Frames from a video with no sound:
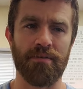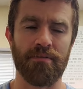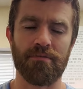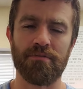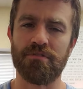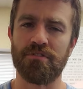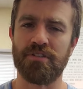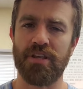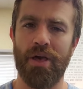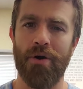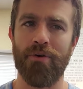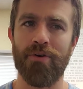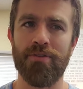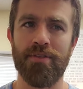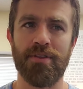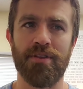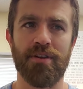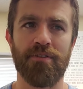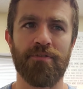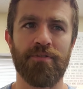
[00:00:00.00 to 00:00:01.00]
scaling the
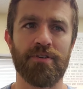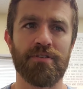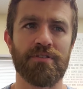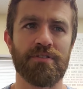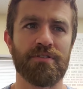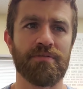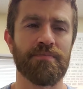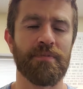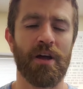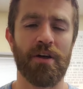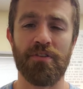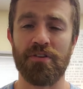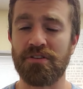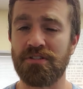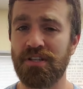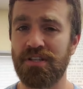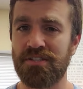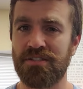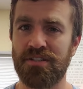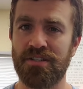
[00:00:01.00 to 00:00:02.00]

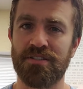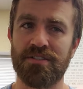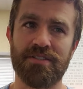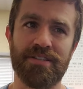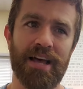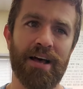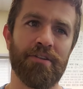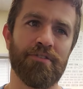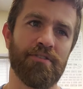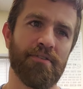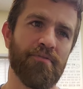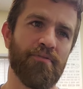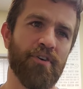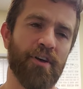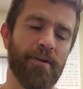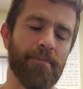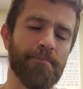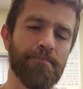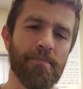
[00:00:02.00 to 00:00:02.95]
distance down to fit.